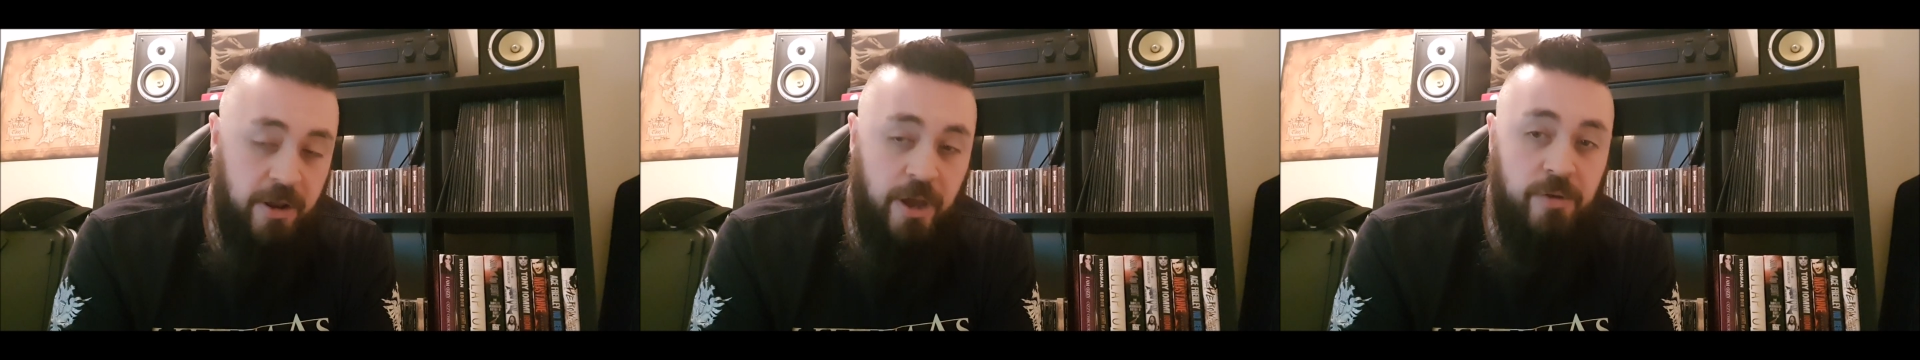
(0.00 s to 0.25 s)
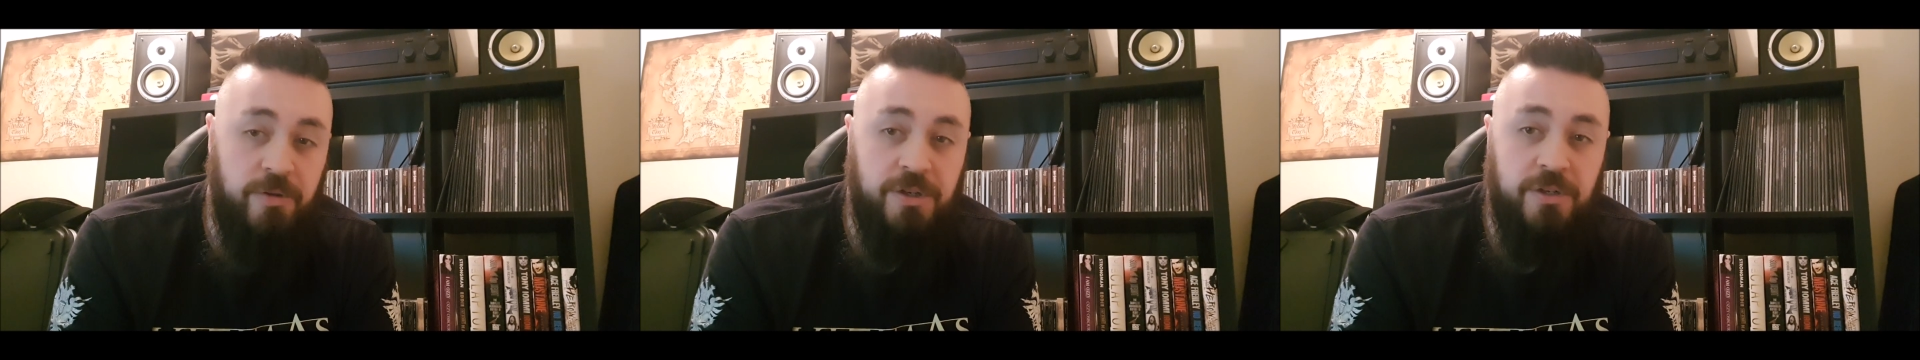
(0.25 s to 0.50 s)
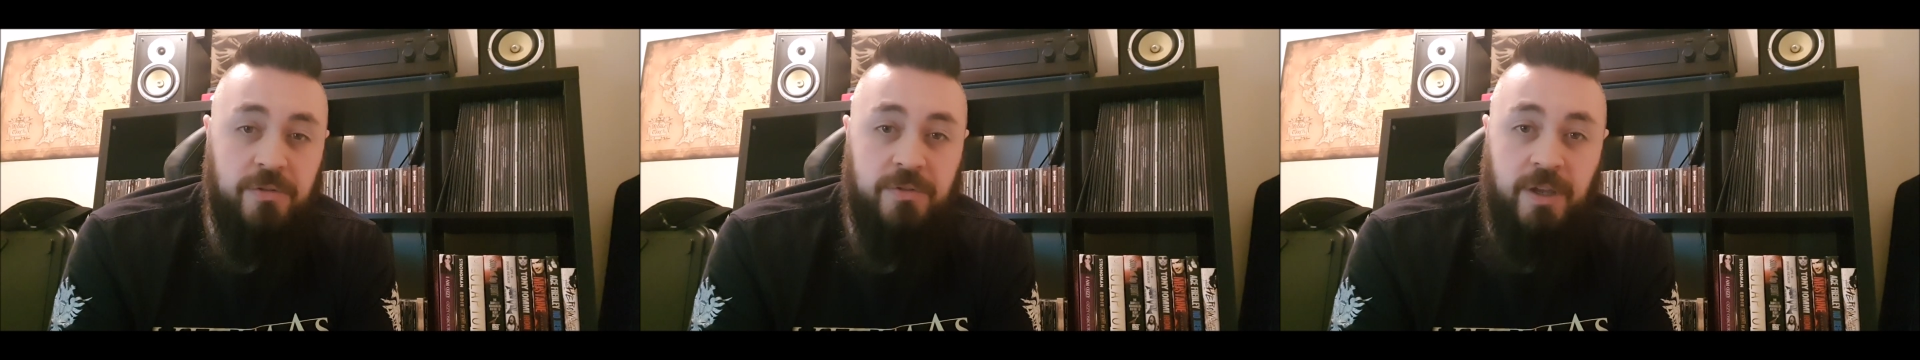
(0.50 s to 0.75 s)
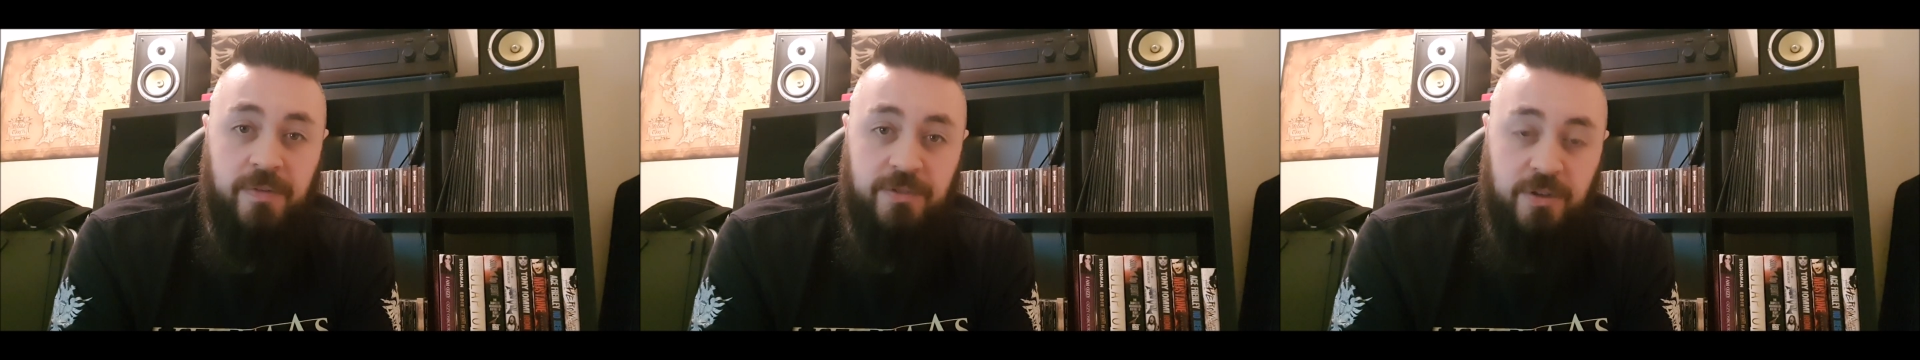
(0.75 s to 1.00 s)
an Irish
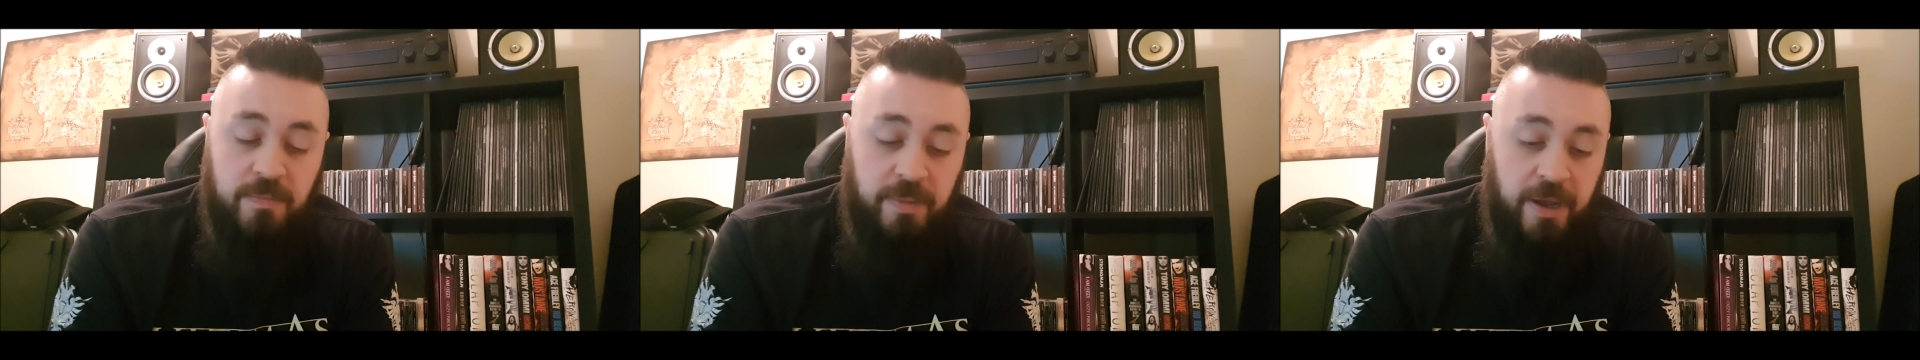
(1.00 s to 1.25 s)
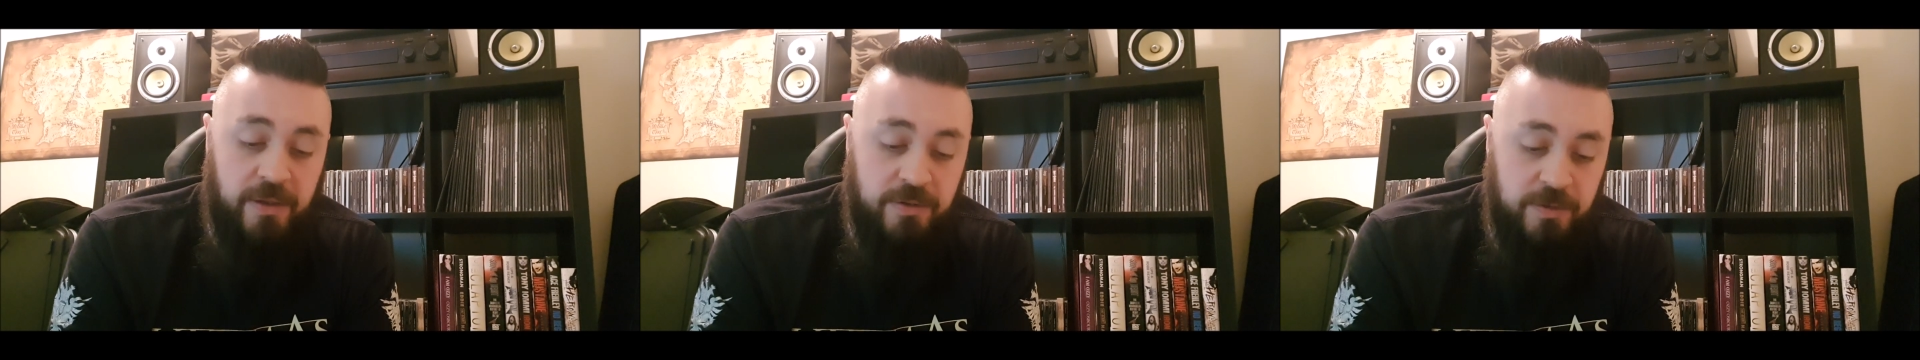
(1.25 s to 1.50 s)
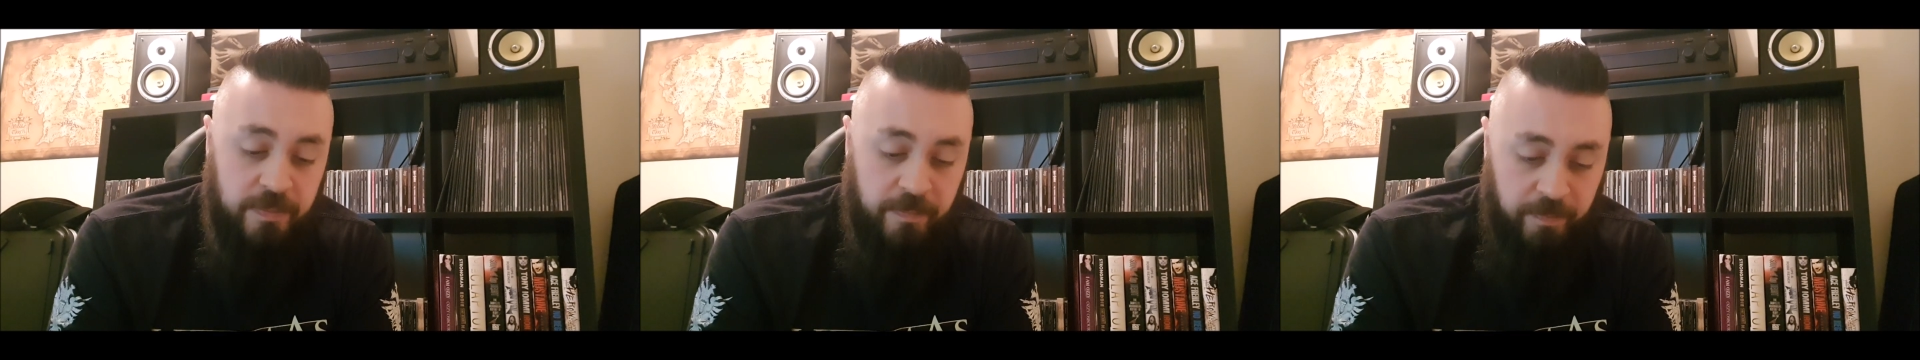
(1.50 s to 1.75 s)
death doom band,